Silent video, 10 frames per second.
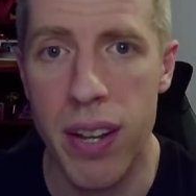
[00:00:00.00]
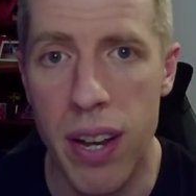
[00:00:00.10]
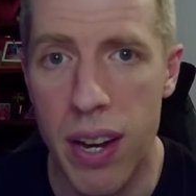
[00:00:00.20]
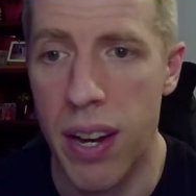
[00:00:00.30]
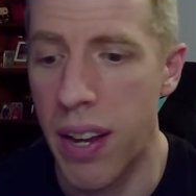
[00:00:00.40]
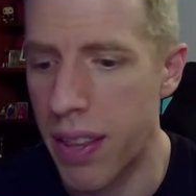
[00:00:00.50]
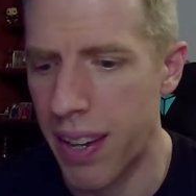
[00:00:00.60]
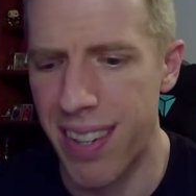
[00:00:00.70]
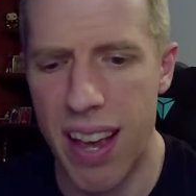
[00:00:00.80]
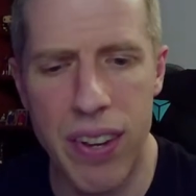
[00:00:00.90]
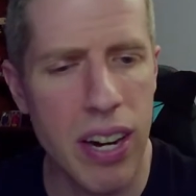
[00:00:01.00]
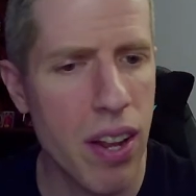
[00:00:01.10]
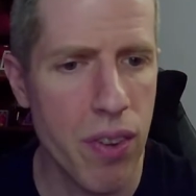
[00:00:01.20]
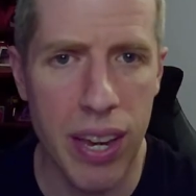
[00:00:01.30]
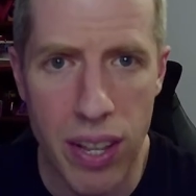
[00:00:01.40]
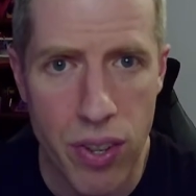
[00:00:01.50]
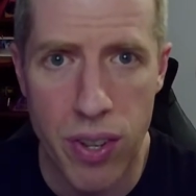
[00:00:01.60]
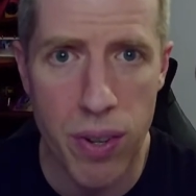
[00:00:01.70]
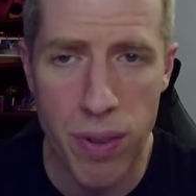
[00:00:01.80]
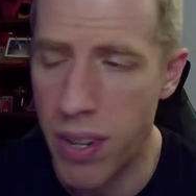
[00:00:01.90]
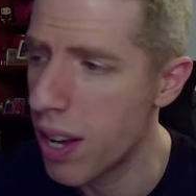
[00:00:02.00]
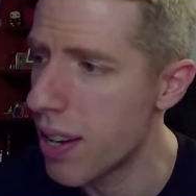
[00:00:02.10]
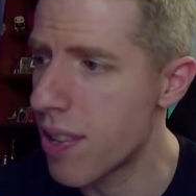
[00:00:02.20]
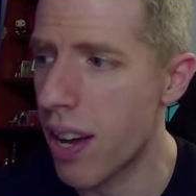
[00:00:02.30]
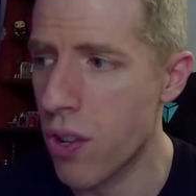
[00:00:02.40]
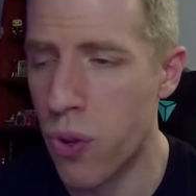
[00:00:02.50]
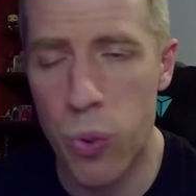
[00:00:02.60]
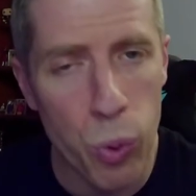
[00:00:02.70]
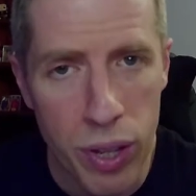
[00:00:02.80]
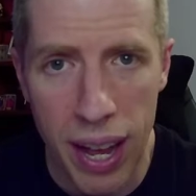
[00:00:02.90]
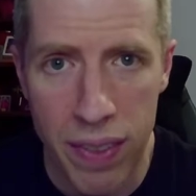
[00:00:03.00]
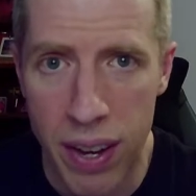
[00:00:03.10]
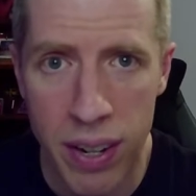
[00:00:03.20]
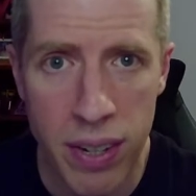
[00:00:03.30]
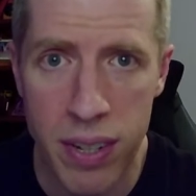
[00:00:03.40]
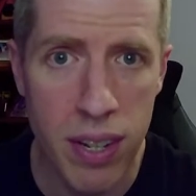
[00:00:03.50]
I think he's having another kid soon. He's got a school down there.